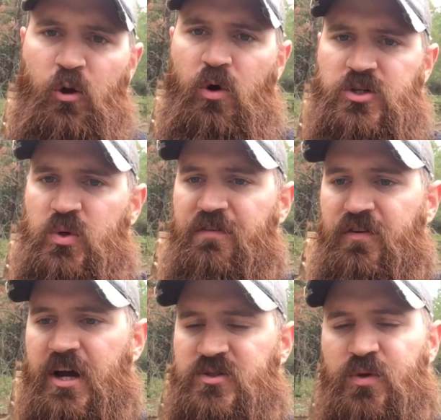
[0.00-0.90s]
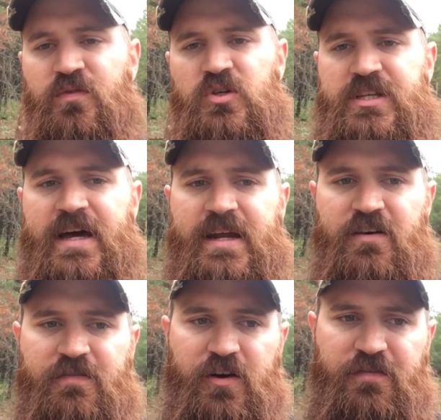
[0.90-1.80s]
It works well for us. We've used that now
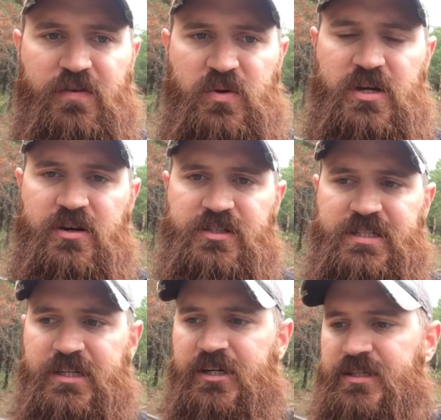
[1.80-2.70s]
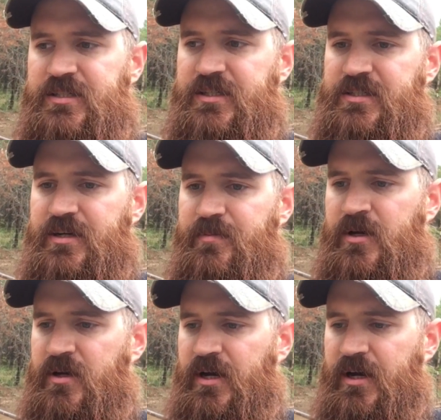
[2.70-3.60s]
for a few years. It's a good system.
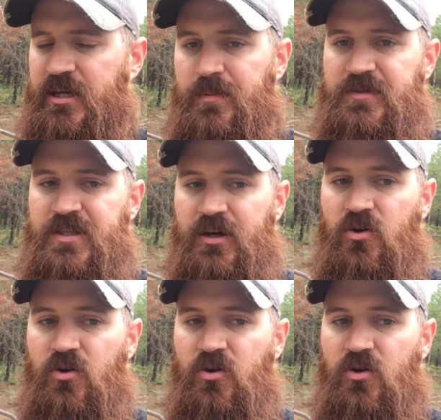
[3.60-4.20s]
Keeps the